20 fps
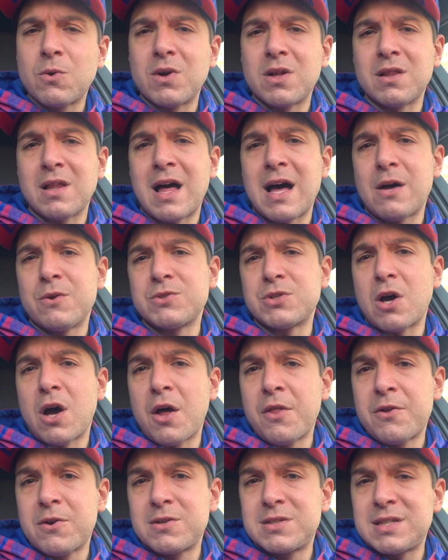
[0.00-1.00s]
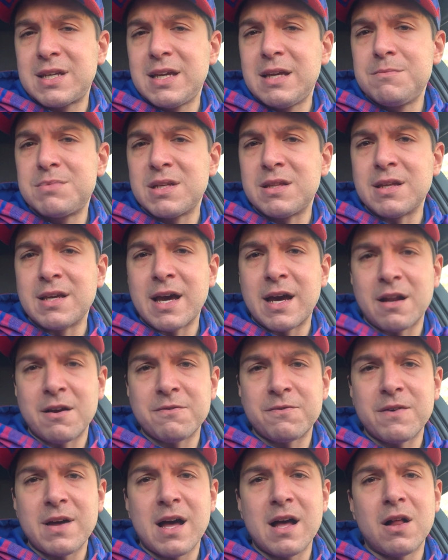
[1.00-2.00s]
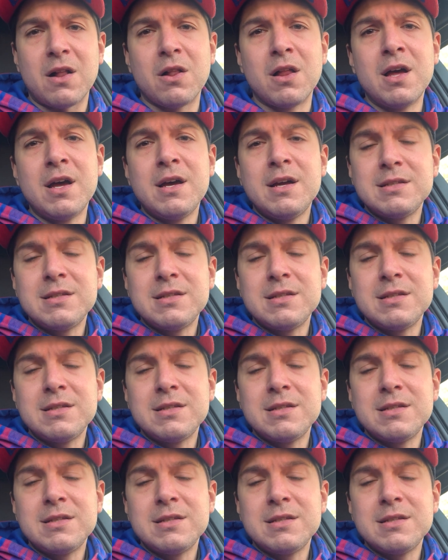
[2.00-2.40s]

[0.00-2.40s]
allows other teams in the NFL